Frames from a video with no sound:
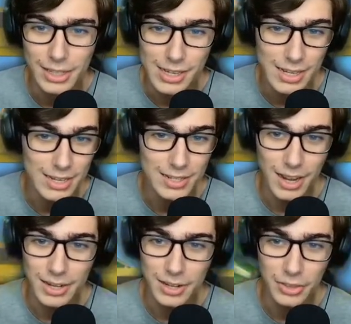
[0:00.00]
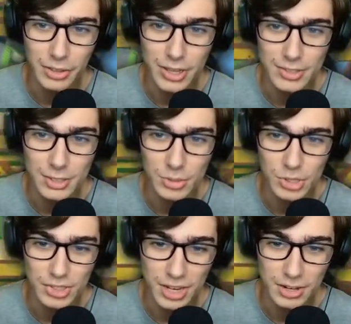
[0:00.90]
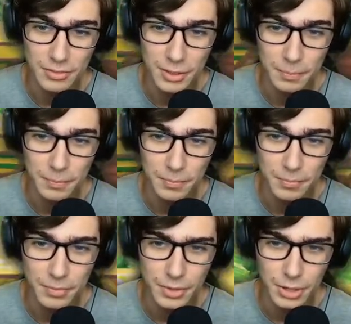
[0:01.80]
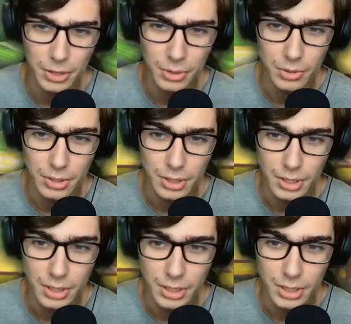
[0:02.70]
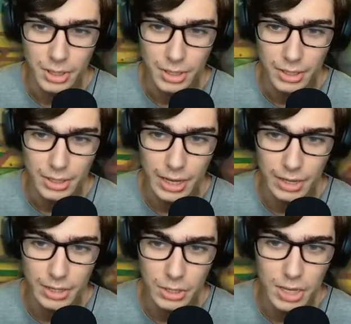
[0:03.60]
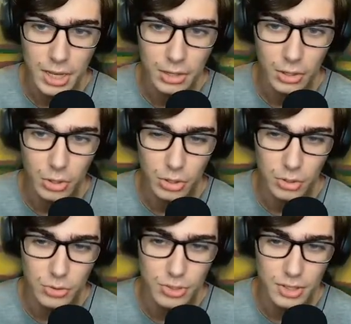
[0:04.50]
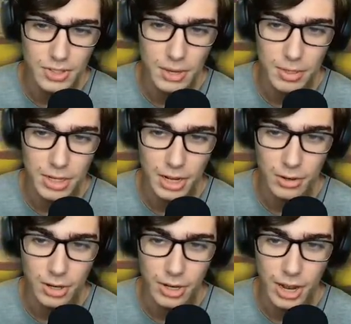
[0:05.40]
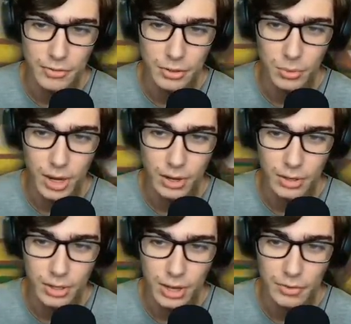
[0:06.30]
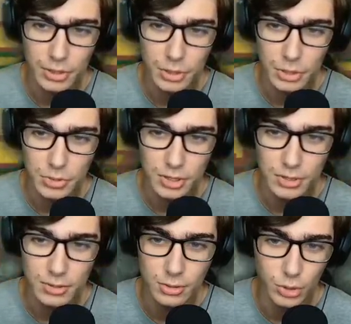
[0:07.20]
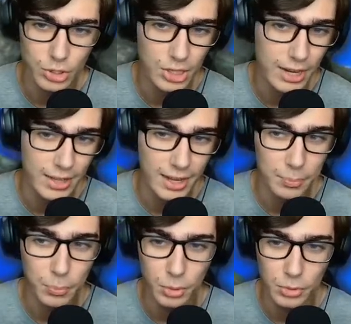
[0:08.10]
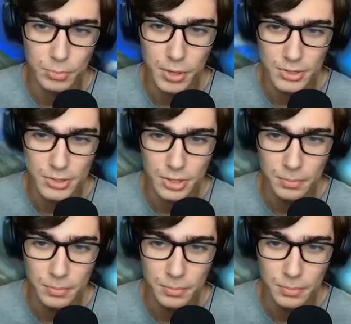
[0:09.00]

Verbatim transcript: he died nonetheless. He was scared of it. Oh. Yeah, you can't use the same Monado art after a while, after you use it, which at that point was Buster